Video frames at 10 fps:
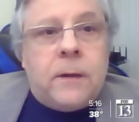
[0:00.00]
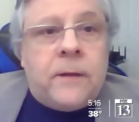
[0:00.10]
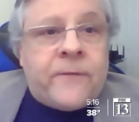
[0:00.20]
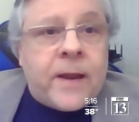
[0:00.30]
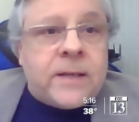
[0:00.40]

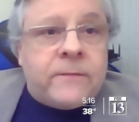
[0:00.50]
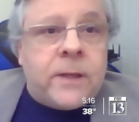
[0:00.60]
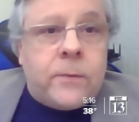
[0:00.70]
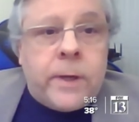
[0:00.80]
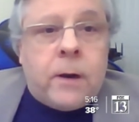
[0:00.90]

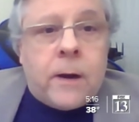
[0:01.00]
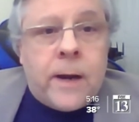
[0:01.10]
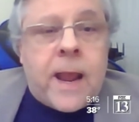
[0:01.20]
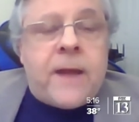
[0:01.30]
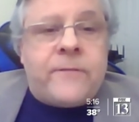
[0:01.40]
Effectively, we are
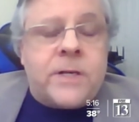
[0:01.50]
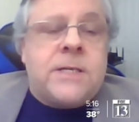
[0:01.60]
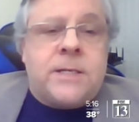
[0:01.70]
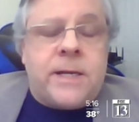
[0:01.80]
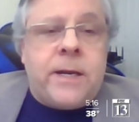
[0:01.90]
an
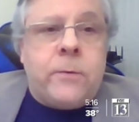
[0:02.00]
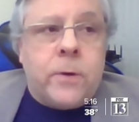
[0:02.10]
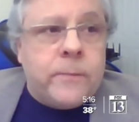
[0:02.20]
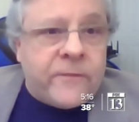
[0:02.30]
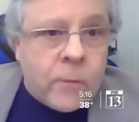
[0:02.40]
advocacy
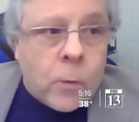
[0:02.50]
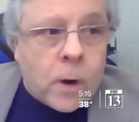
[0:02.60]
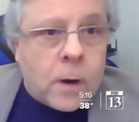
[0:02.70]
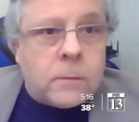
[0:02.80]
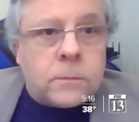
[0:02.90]
group
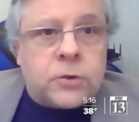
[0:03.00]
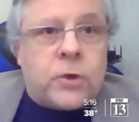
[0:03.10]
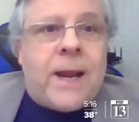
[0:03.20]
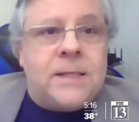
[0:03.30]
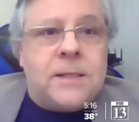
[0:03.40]
for
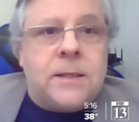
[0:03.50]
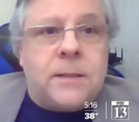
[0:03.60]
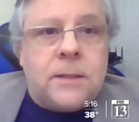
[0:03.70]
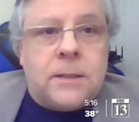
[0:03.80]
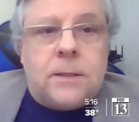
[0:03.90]
transit